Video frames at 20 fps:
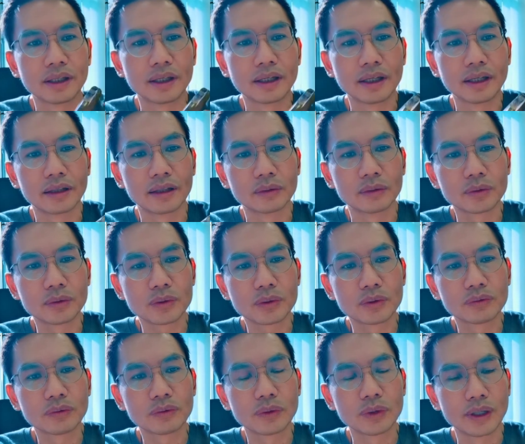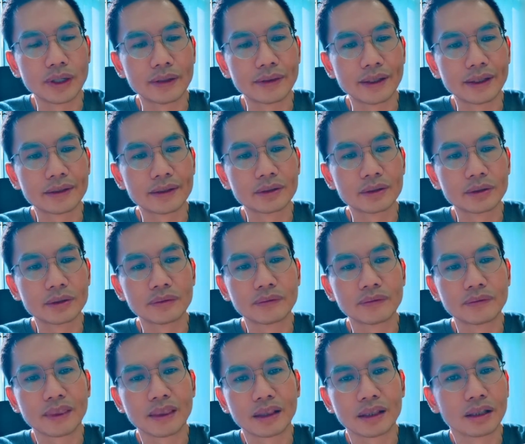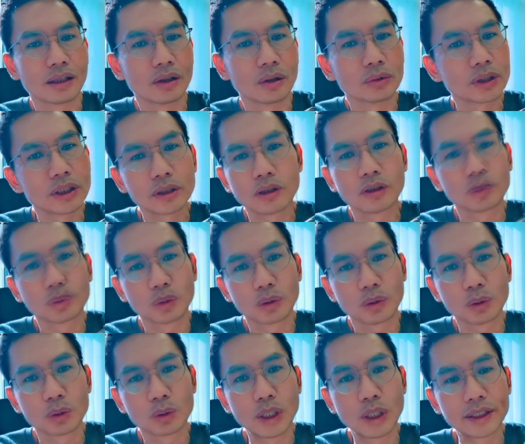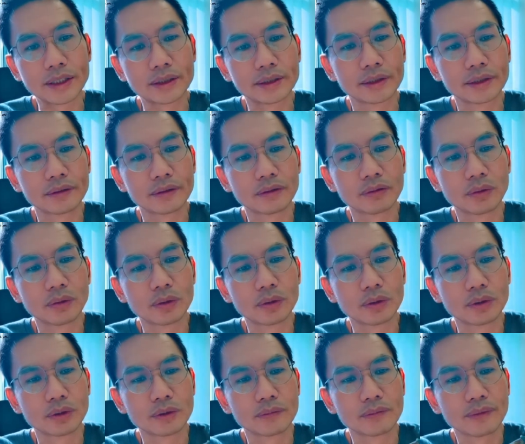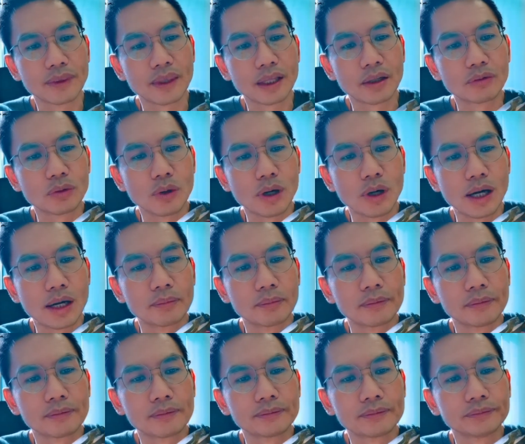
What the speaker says: and also for another, only got 2 wires for arm.